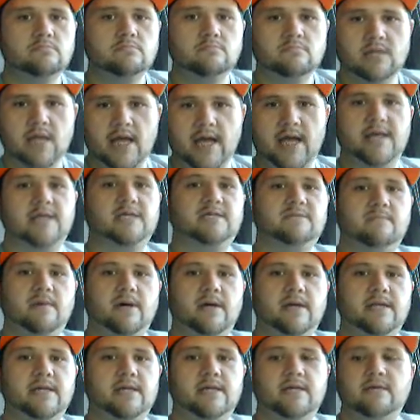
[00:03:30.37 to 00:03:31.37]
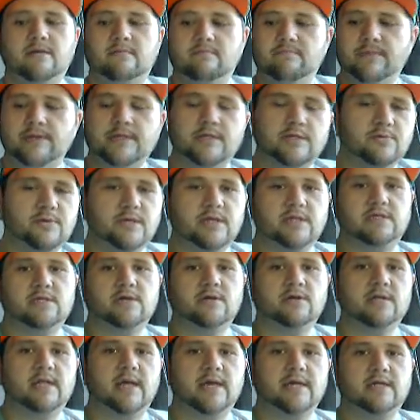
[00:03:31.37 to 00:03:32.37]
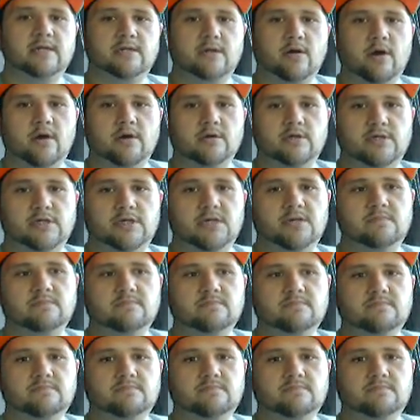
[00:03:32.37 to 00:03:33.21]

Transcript: has money, but treats her like dog shit,